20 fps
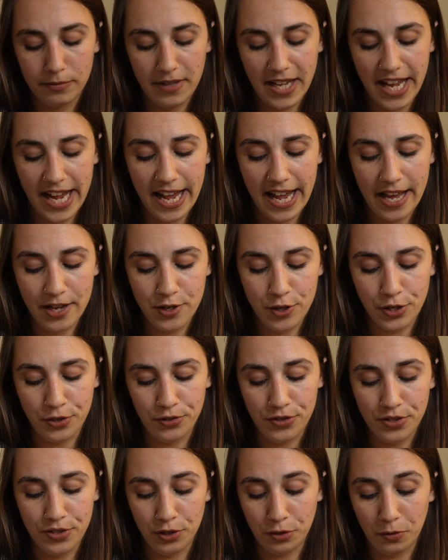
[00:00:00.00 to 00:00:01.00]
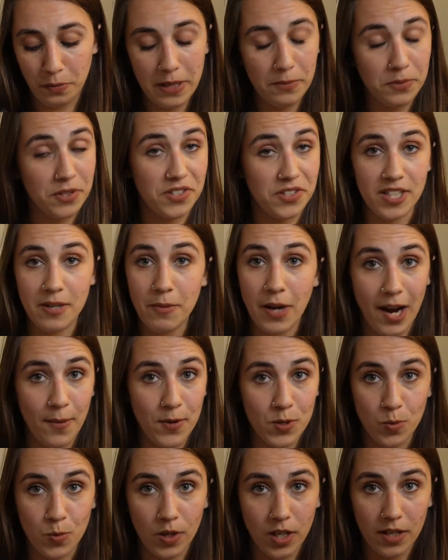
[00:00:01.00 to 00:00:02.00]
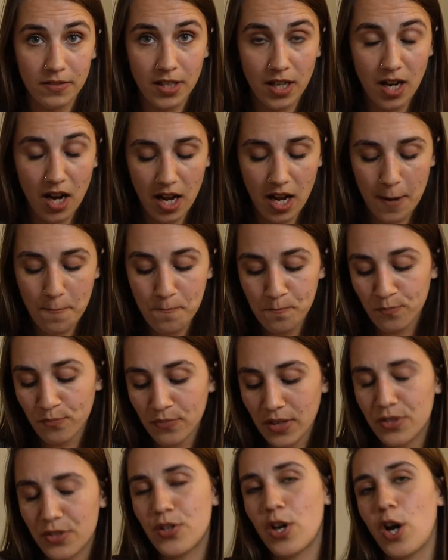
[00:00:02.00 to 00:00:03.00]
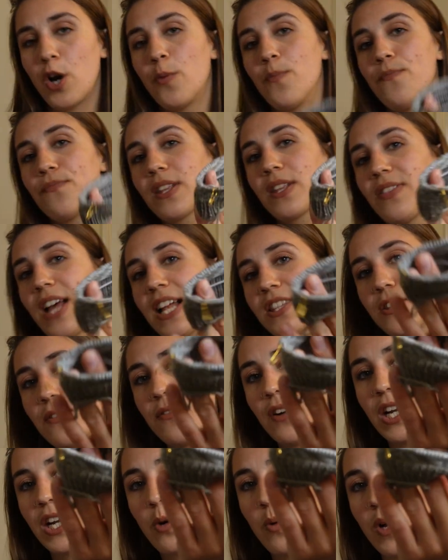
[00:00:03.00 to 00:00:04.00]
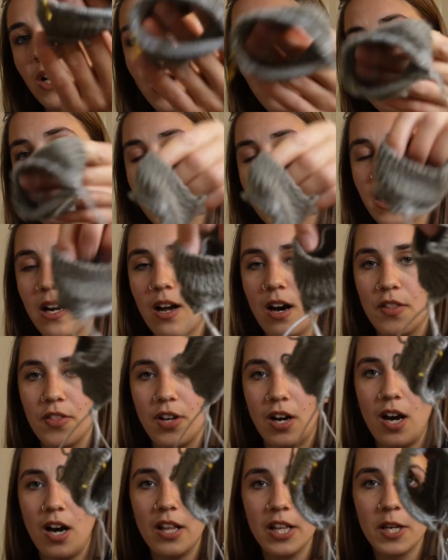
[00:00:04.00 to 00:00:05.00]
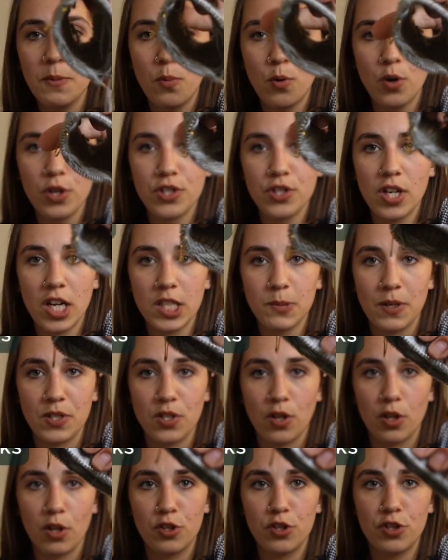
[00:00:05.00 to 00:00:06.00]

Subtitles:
And you'll be able to see by how much work I've done on it. So that's the very quick update on the Hollingbourne socks by Charlotte